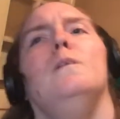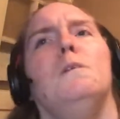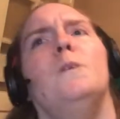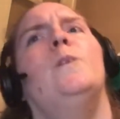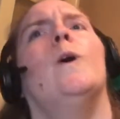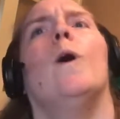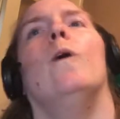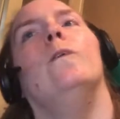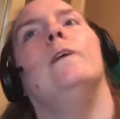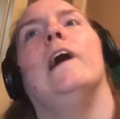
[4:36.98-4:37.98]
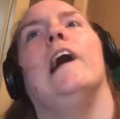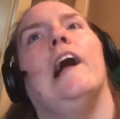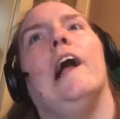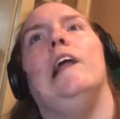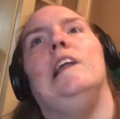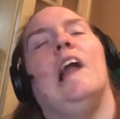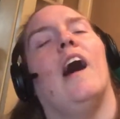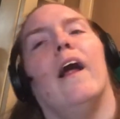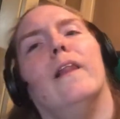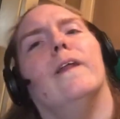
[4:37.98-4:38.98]
form an
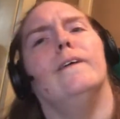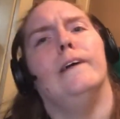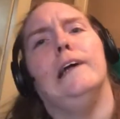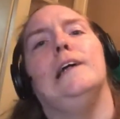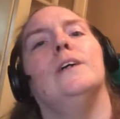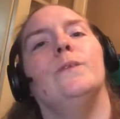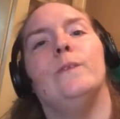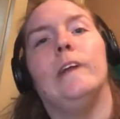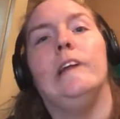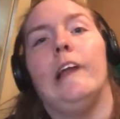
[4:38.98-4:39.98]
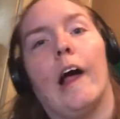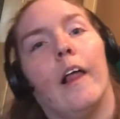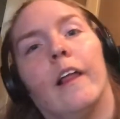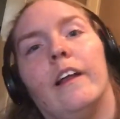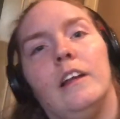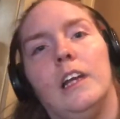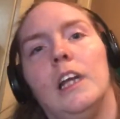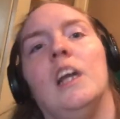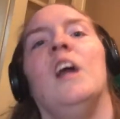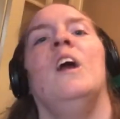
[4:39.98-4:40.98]
othering
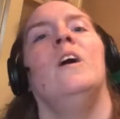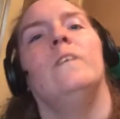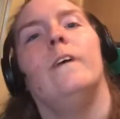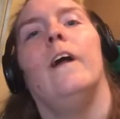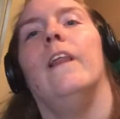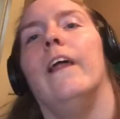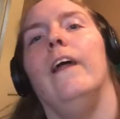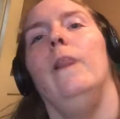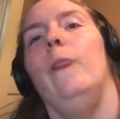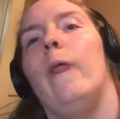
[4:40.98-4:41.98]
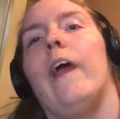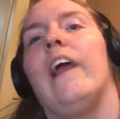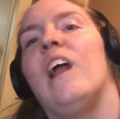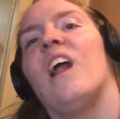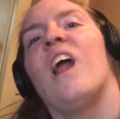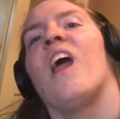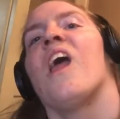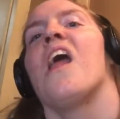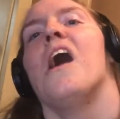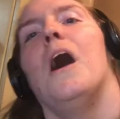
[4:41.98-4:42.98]
mentality where they think,
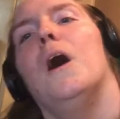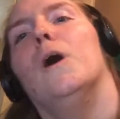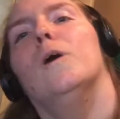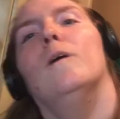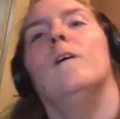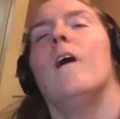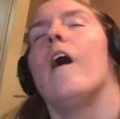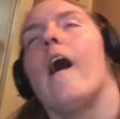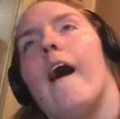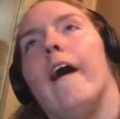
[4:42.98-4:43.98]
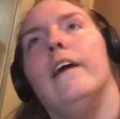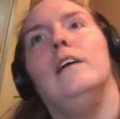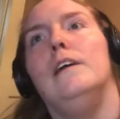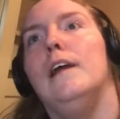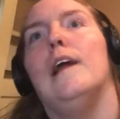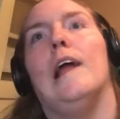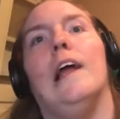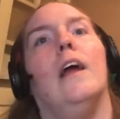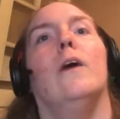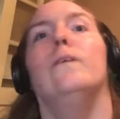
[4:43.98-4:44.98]
oh, I
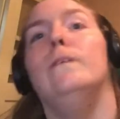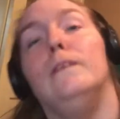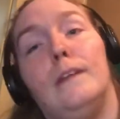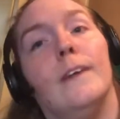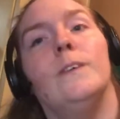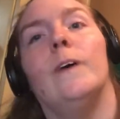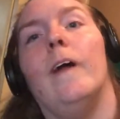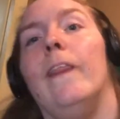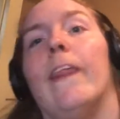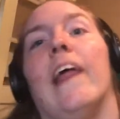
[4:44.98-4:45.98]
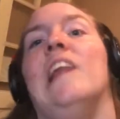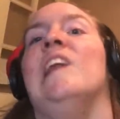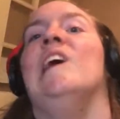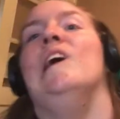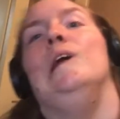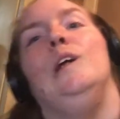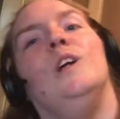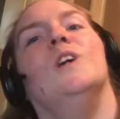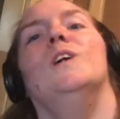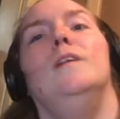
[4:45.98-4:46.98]
am different than
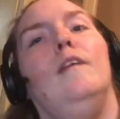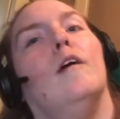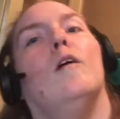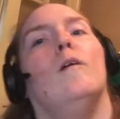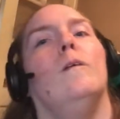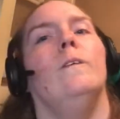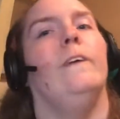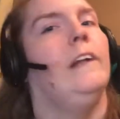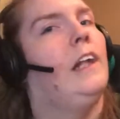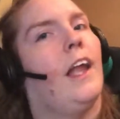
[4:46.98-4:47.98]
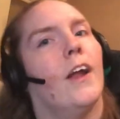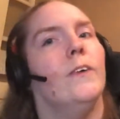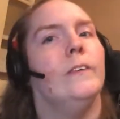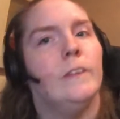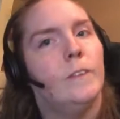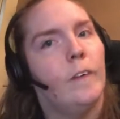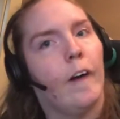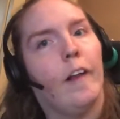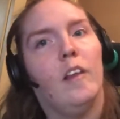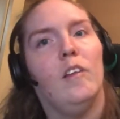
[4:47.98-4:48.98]
you, so we can't be
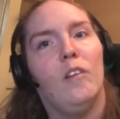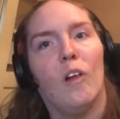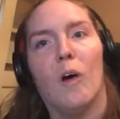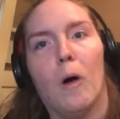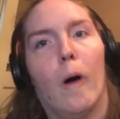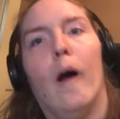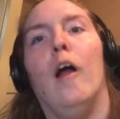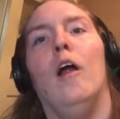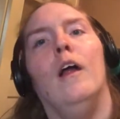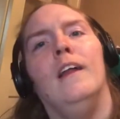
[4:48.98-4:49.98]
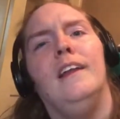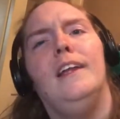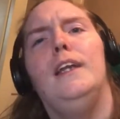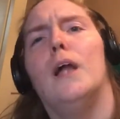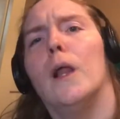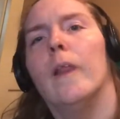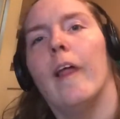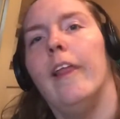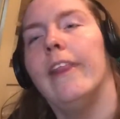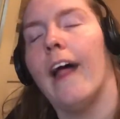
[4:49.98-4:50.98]
friends, or stuff
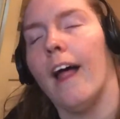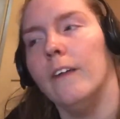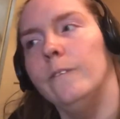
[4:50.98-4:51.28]
like that.